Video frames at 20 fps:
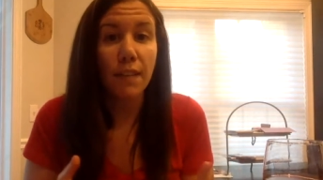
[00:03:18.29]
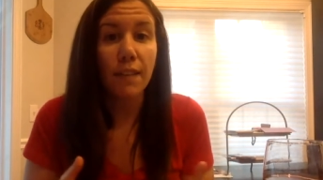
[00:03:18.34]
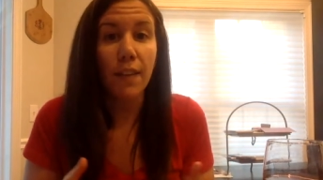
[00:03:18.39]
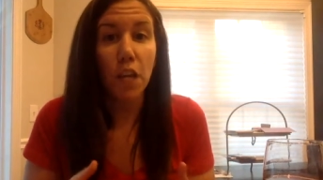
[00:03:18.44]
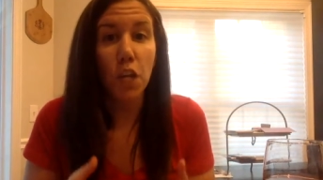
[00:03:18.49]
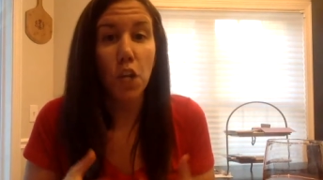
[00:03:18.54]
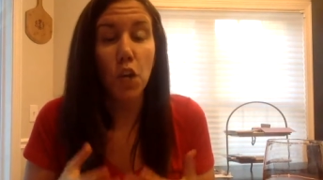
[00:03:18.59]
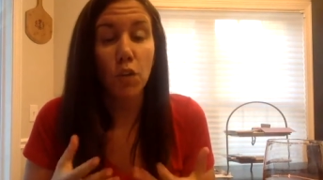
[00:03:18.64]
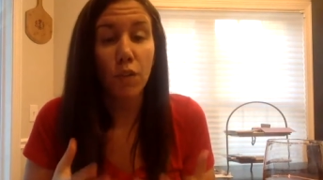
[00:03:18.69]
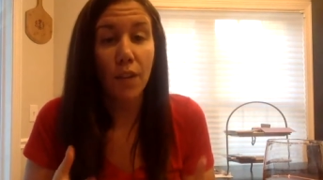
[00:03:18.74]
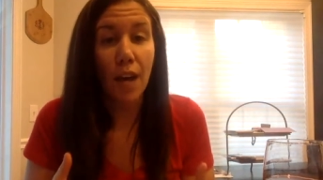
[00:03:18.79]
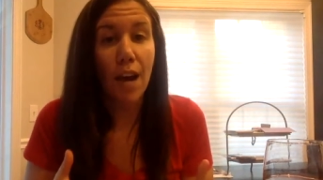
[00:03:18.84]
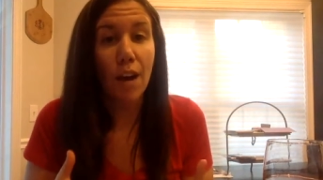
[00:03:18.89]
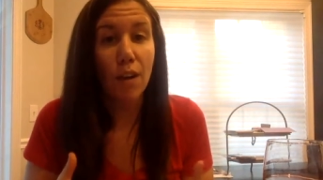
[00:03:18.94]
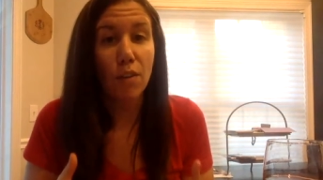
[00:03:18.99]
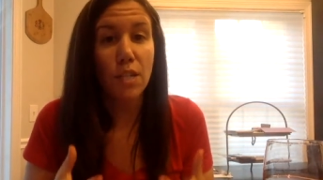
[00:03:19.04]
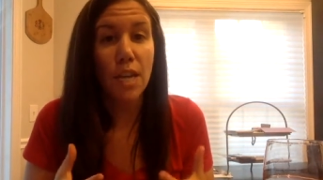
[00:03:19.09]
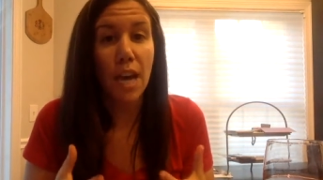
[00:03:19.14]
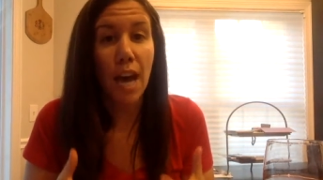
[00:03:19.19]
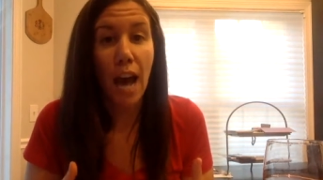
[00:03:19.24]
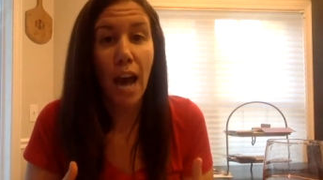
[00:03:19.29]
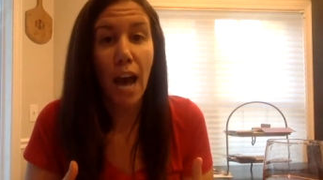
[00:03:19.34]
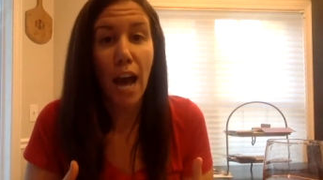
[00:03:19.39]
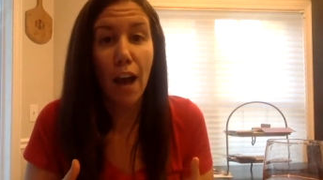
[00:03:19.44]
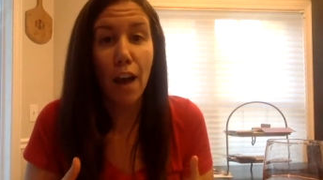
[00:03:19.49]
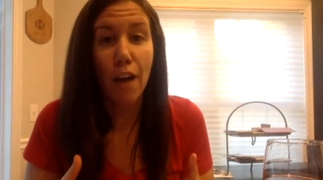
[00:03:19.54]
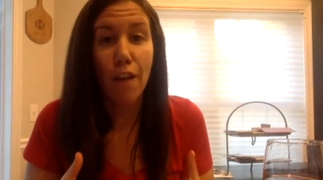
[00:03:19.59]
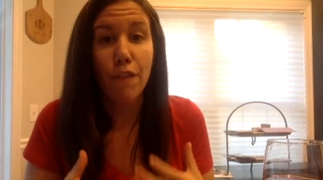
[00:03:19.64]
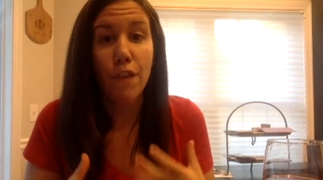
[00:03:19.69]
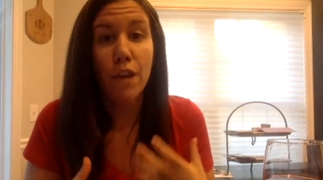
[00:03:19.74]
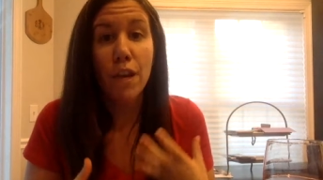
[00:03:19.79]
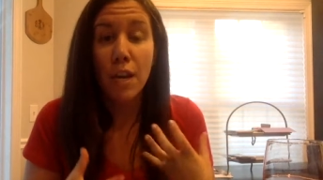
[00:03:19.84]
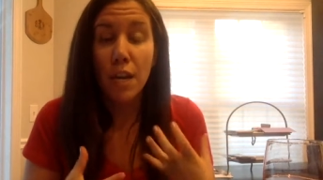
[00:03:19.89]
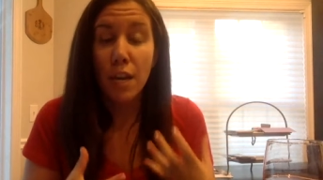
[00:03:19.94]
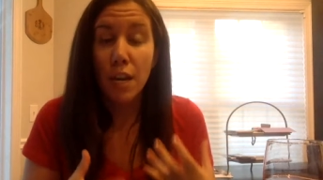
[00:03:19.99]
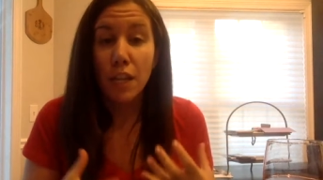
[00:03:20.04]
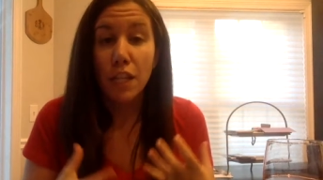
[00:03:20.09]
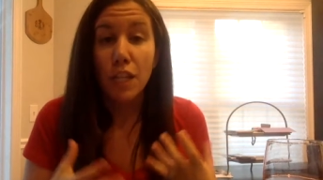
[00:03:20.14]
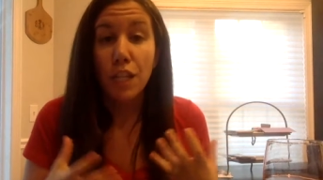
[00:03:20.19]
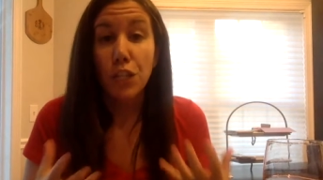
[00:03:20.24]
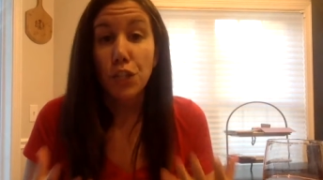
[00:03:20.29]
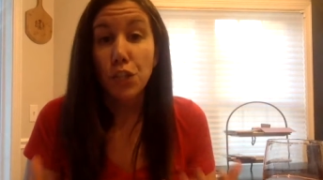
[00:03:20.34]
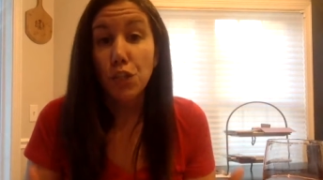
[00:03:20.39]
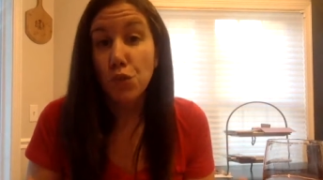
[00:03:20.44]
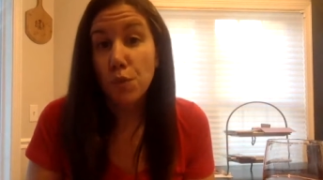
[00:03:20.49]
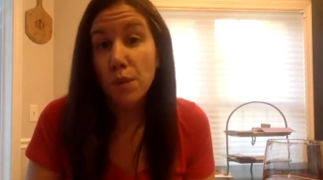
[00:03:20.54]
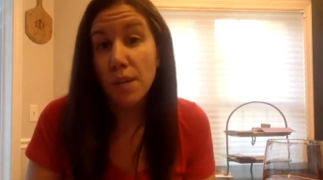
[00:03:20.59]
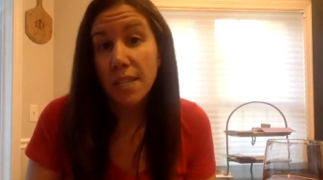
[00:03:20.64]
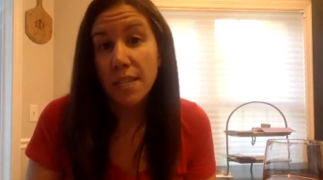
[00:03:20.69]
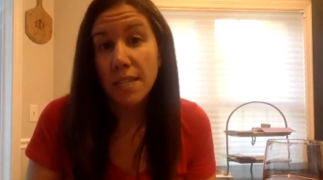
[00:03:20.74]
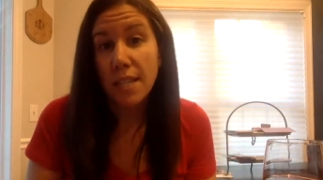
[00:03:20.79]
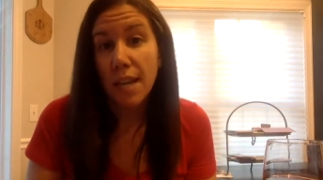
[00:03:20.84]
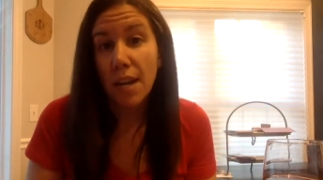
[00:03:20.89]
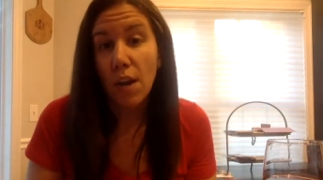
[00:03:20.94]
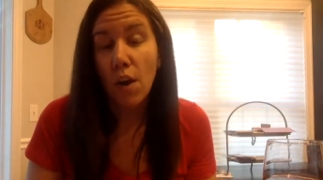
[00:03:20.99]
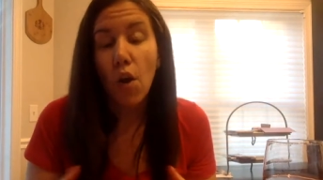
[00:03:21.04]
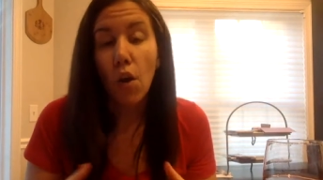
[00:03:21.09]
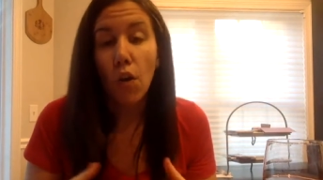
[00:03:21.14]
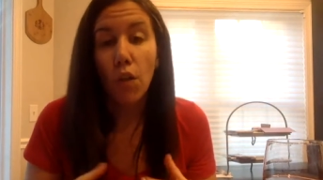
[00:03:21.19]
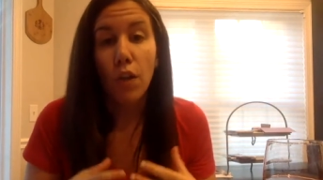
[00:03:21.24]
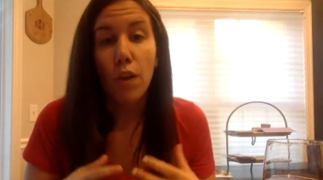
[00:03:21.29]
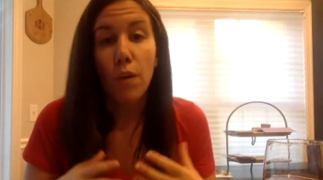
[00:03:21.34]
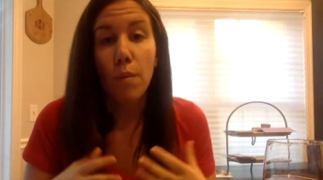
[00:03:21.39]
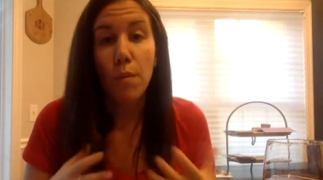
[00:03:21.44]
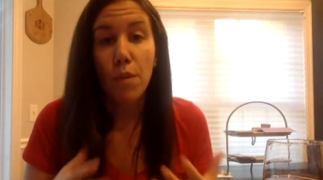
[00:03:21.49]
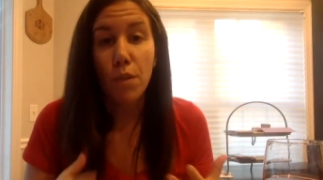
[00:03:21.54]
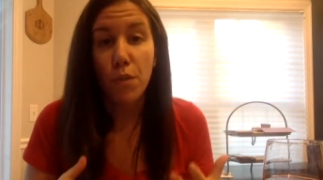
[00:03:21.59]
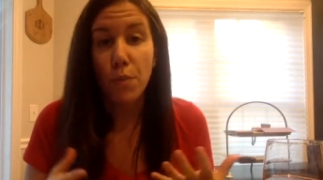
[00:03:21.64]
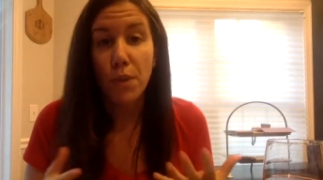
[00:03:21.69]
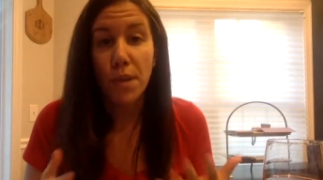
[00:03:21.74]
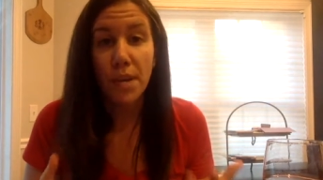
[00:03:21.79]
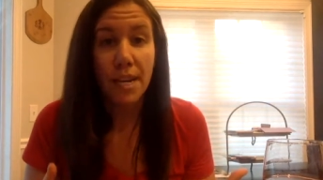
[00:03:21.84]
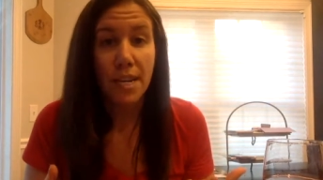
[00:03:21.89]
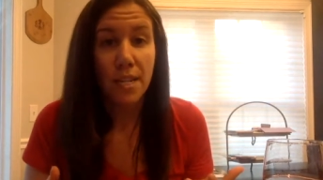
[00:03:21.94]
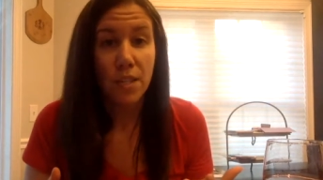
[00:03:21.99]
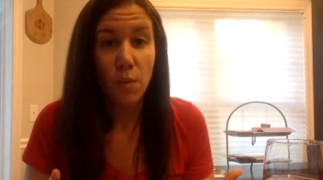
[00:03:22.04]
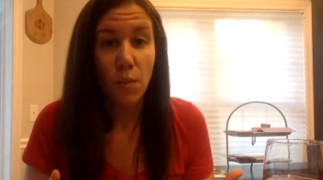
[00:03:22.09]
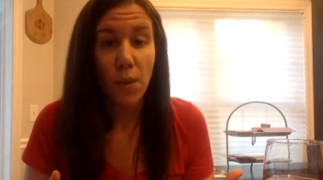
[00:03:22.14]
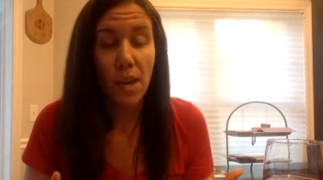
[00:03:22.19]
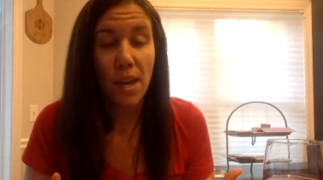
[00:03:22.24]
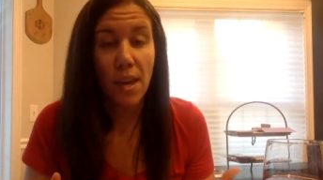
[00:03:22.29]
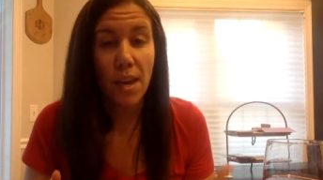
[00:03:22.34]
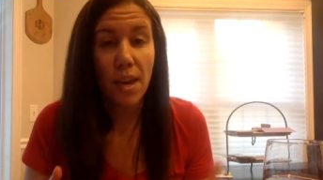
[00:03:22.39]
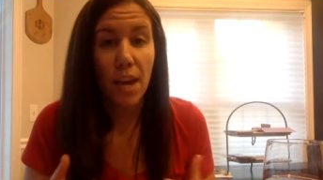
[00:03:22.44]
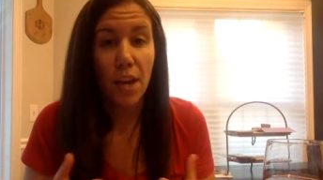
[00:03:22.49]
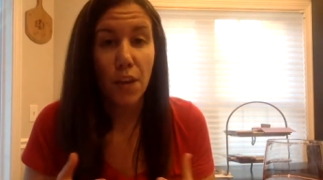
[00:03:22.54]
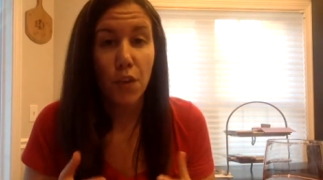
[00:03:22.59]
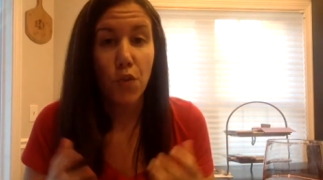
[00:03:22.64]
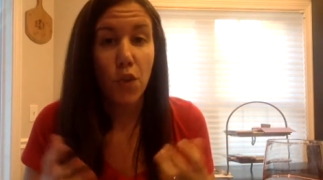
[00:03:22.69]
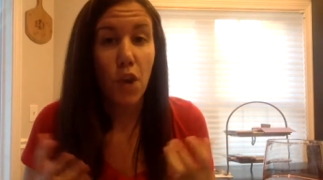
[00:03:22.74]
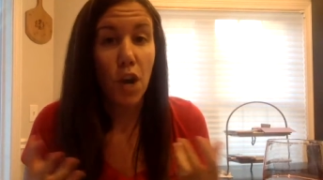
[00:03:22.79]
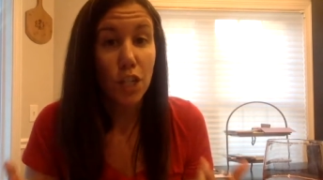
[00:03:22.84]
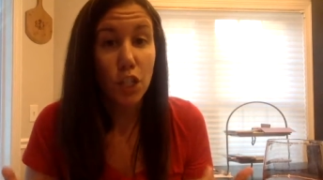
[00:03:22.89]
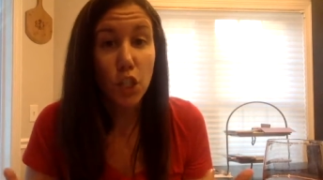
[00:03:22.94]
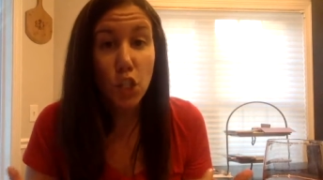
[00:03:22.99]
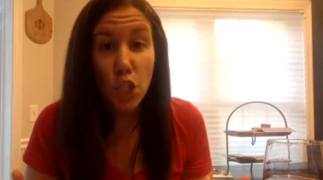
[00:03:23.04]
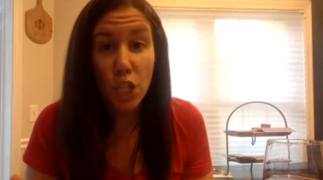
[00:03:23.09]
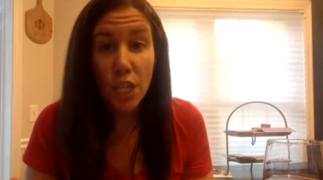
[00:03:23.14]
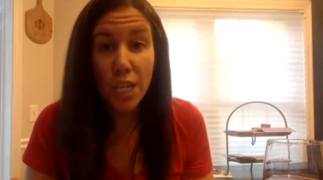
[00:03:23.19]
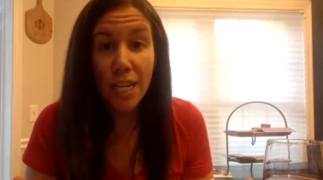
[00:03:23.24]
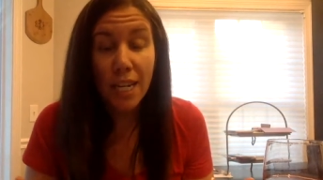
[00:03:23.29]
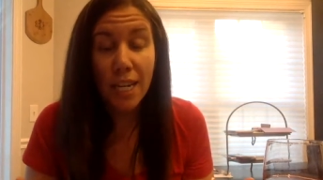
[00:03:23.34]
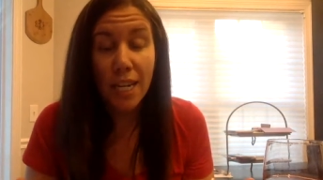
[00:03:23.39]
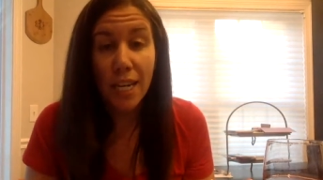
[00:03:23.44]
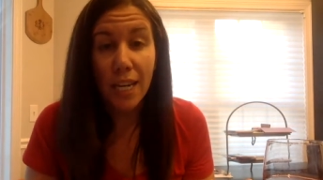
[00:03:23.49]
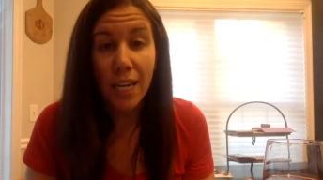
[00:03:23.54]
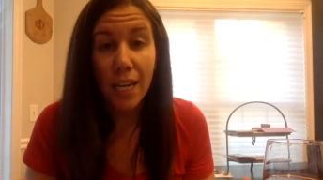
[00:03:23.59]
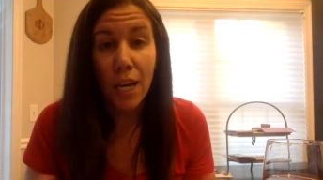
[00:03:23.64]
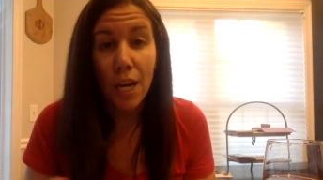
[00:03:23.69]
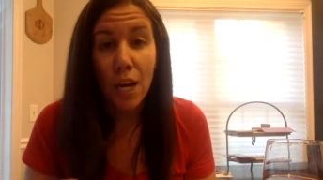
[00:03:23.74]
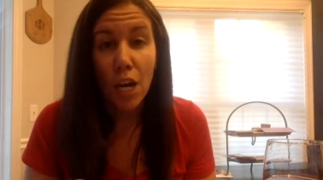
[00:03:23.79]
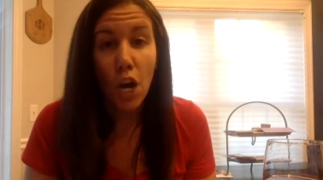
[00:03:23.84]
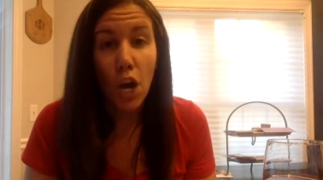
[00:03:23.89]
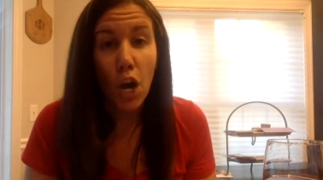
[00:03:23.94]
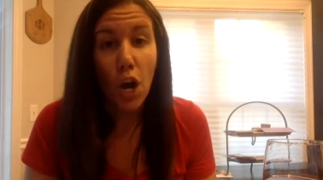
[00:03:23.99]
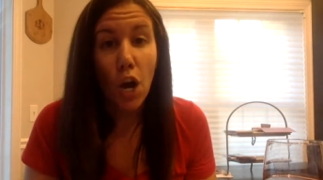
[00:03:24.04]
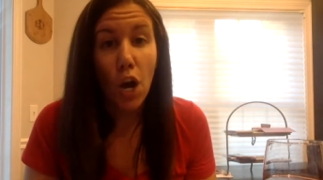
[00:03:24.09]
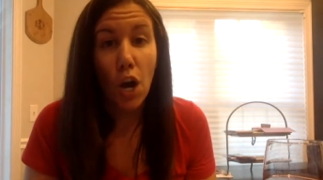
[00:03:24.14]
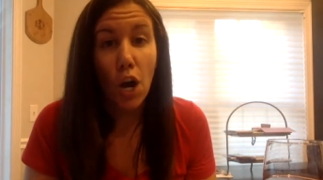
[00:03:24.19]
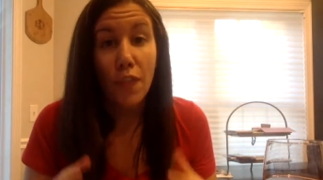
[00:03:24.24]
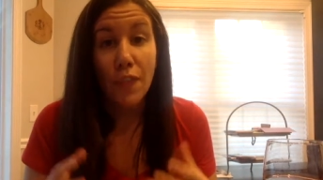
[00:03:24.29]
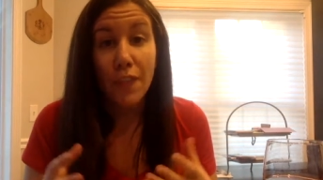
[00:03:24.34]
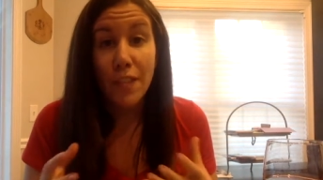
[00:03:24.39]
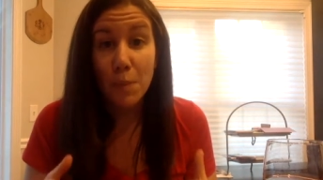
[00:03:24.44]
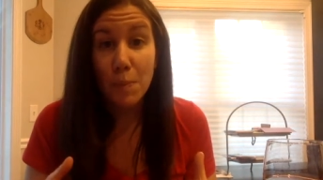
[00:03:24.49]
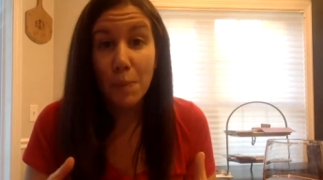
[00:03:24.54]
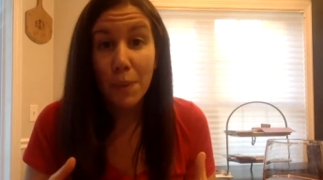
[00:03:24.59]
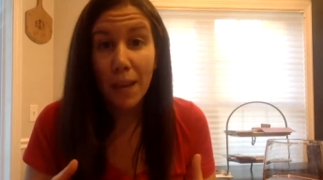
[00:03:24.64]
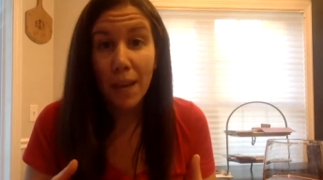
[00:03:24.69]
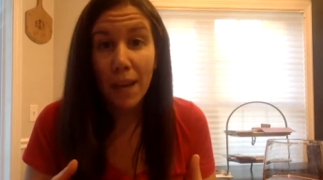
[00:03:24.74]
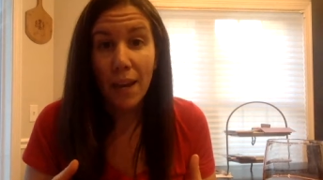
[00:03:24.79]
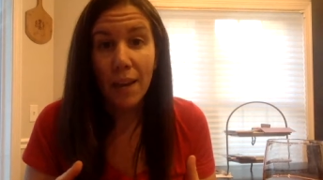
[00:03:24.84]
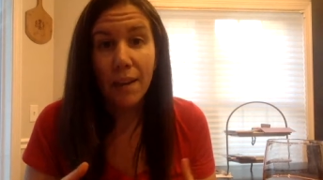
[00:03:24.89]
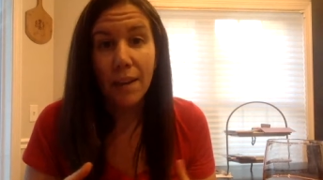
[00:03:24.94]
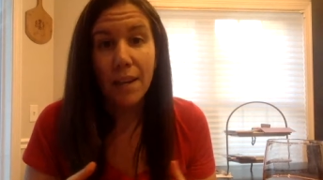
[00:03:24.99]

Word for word: Like, you're allowed to have these treats, they call them, 3 days a week, and you're not cheating on this plan.